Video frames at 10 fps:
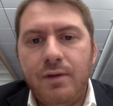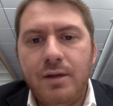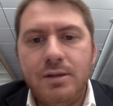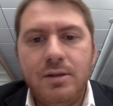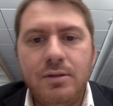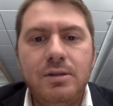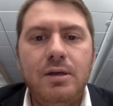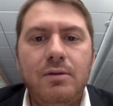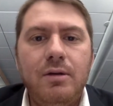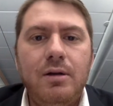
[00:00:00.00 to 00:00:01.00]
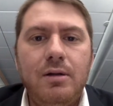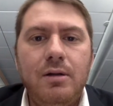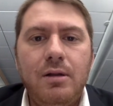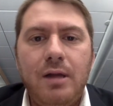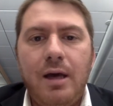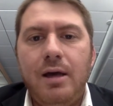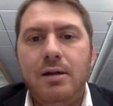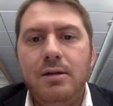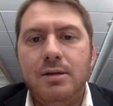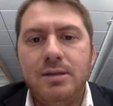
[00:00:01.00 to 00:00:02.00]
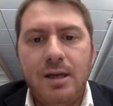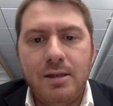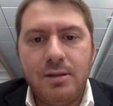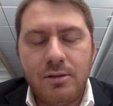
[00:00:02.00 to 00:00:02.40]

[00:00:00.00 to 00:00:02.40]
It's no secret that the sands